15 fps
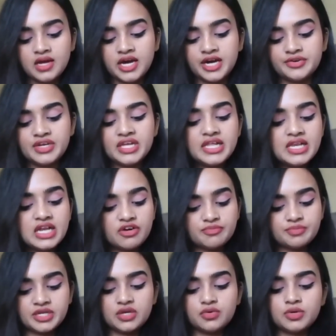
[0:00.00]
I really love
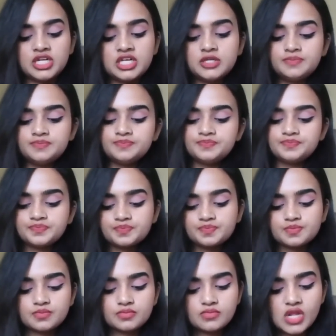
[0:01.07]

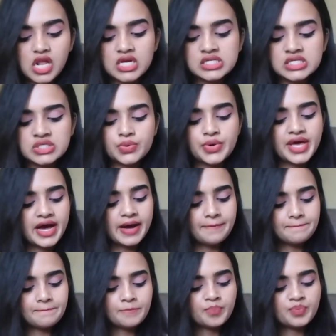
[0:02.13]
Prequel. So yeah.
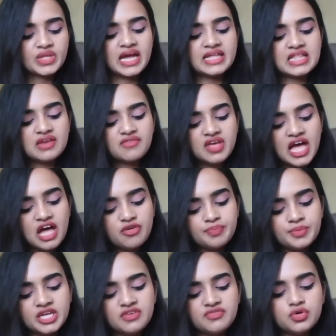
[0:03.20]
And then we have
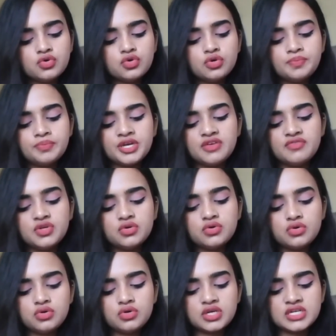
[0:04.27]
Preview.
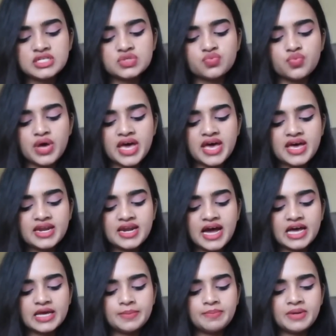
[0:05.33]
Preview is where
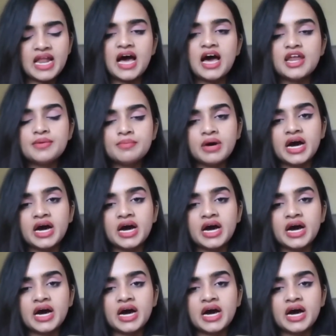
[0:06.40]
I plan